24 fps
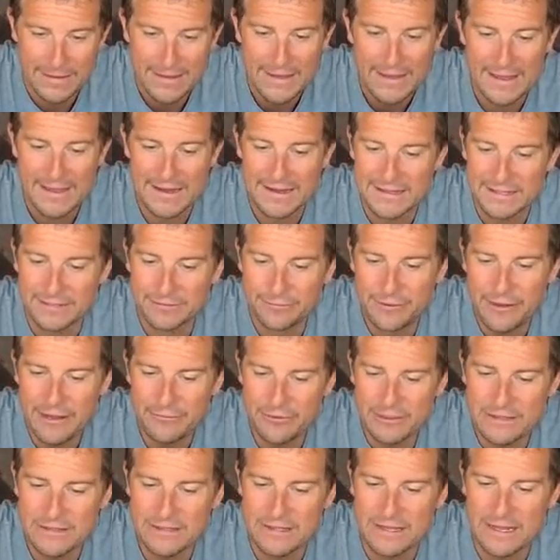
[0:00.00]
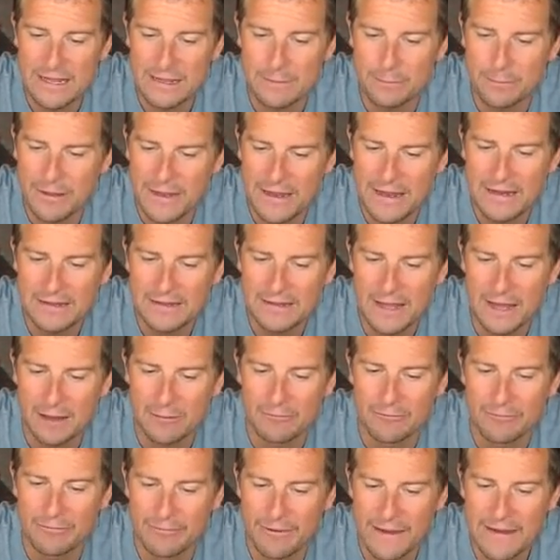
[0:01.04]
In his fevered sleep, he had
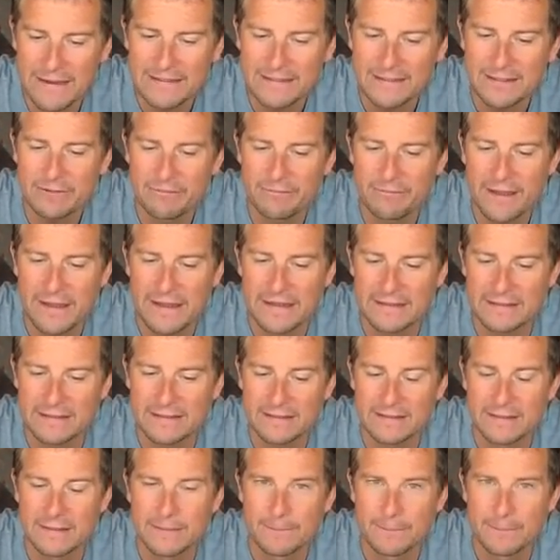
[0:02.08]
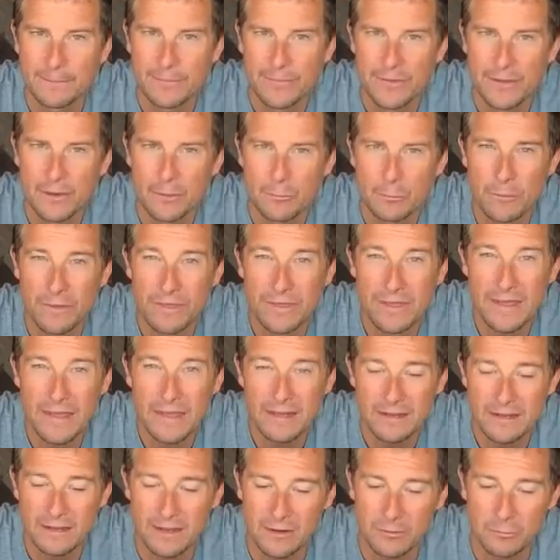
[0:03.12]
come face to face with the
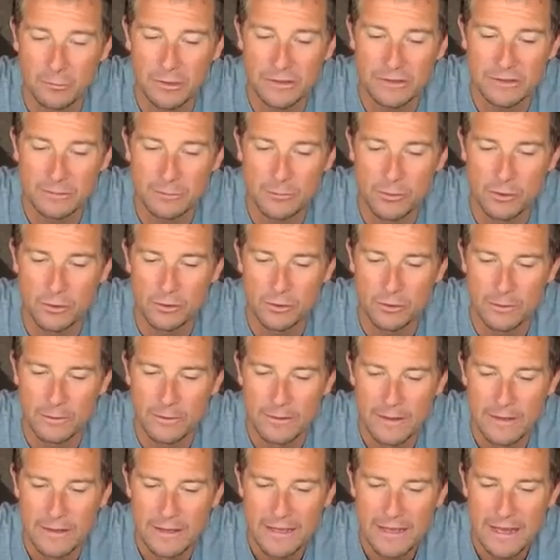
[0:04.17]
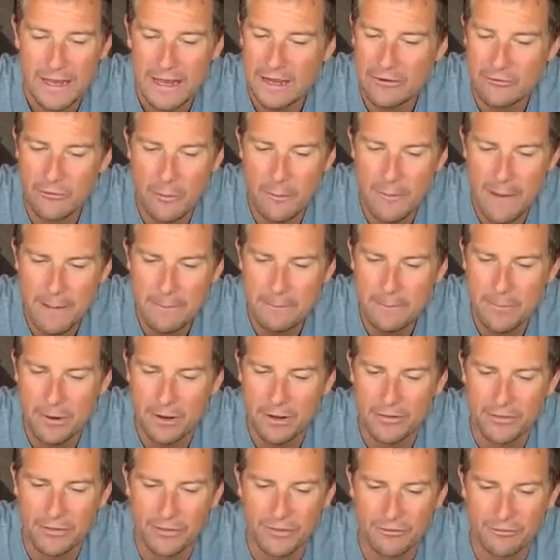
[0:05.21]
Indian once more. He
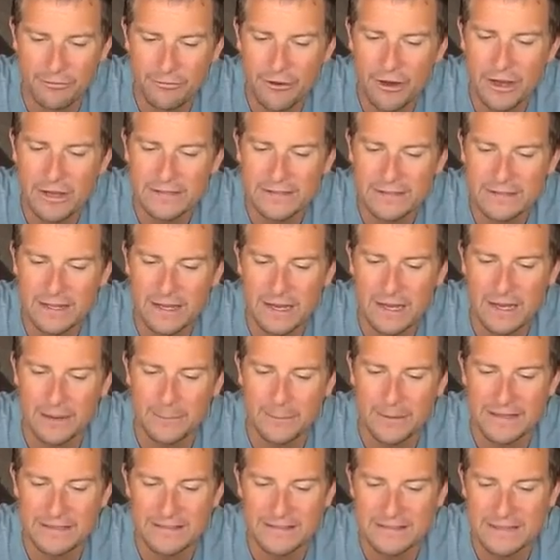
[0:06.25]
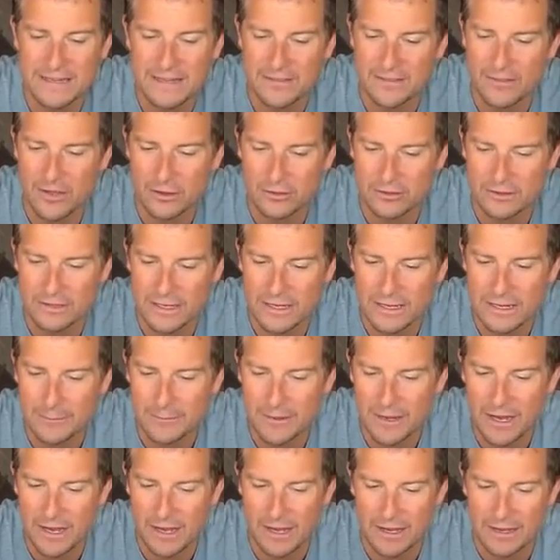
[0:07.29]
remembered the first time he had seen those
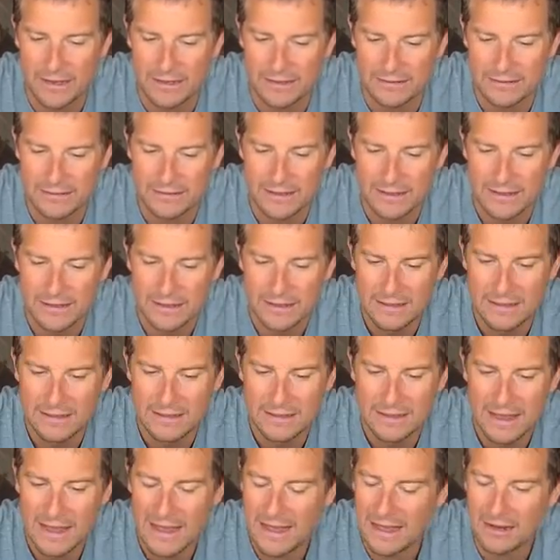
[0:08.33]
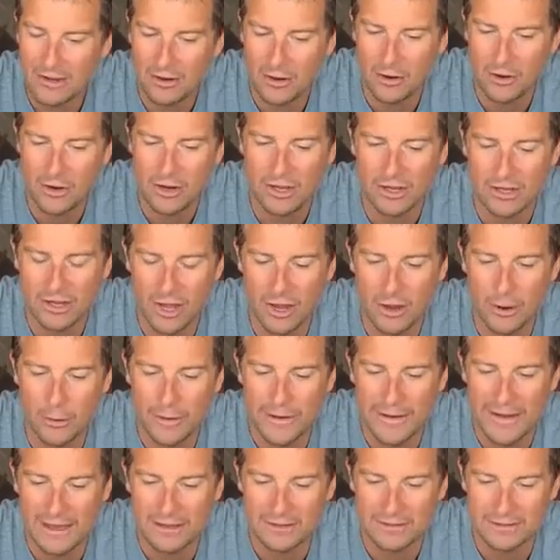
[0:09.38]
gleaming eyes. How long ago
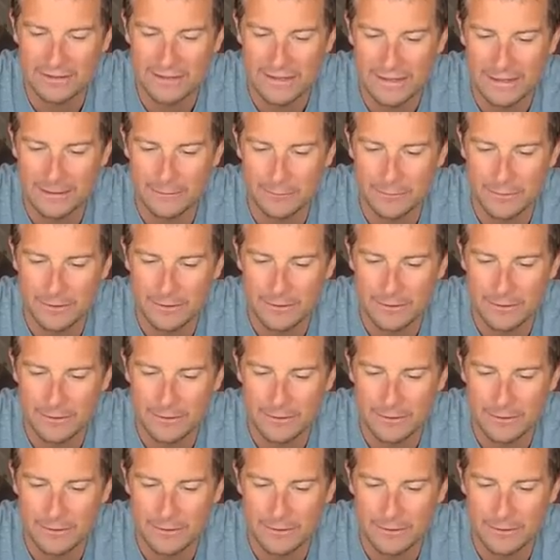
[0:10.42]
it now seemed.